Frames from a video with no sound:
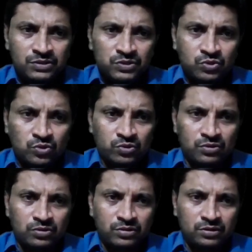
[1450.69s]
So
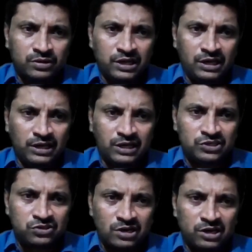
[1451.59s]
D is
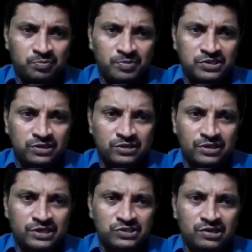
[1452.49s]
not present on the
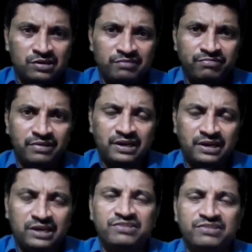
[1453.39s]
right side of any
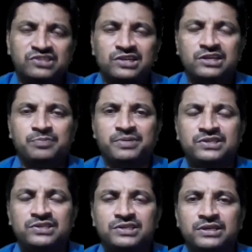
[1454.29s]
functional dependency.